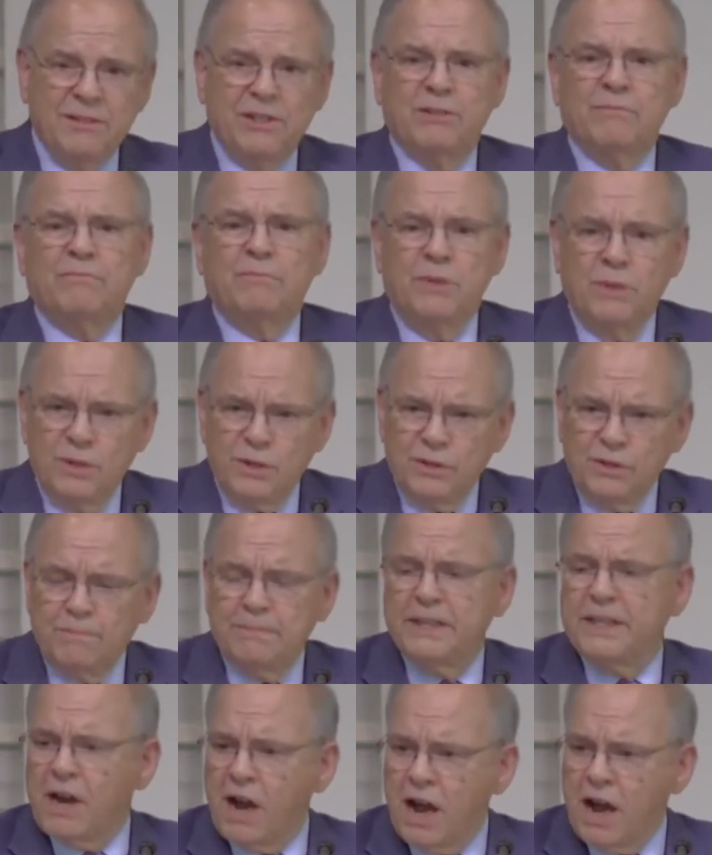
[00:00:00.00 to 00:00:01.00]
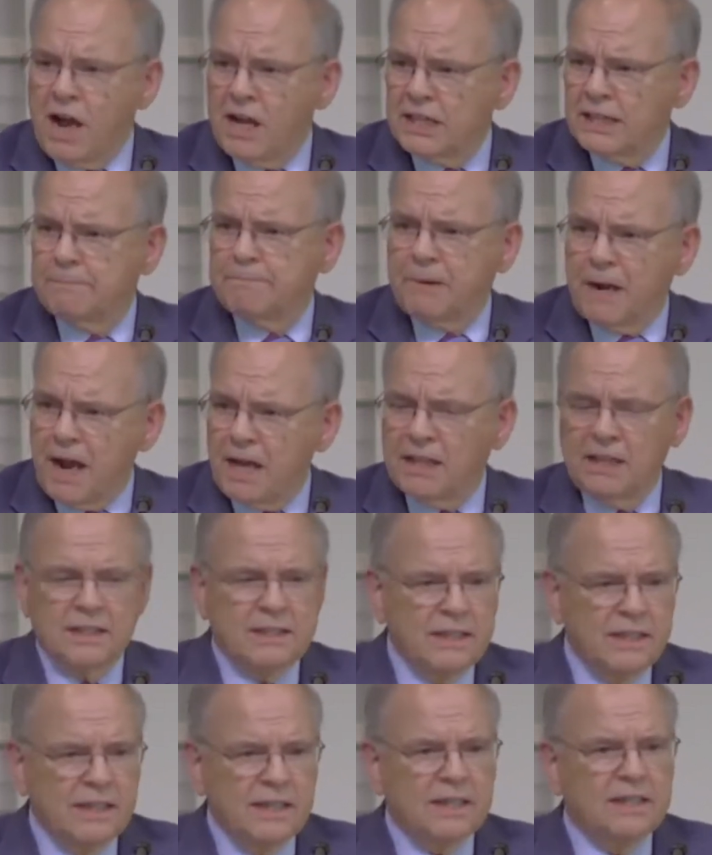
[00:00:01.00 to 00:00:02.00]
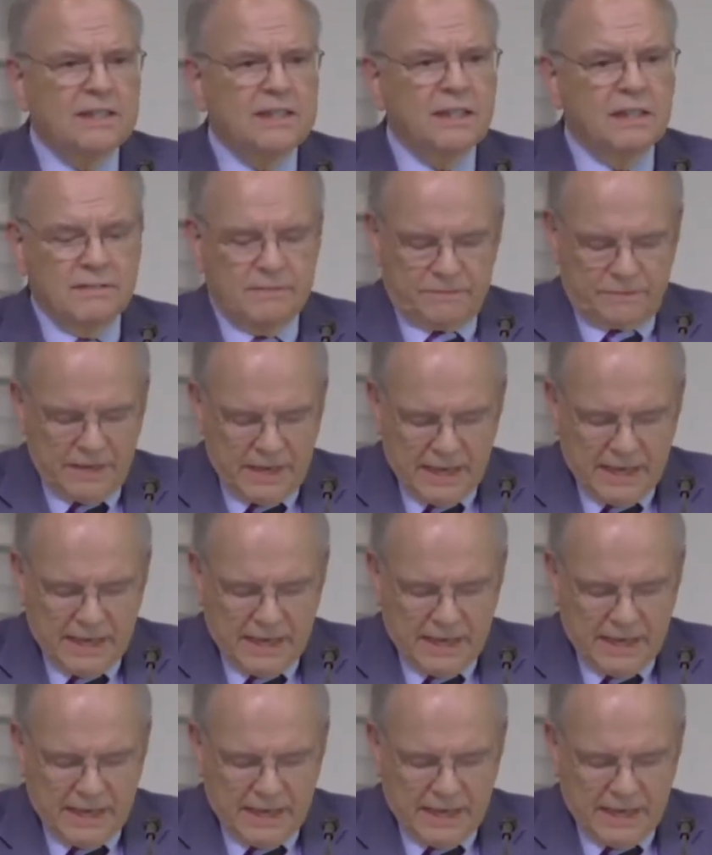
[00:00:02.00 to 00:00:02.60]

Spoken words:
to move beyond the politics of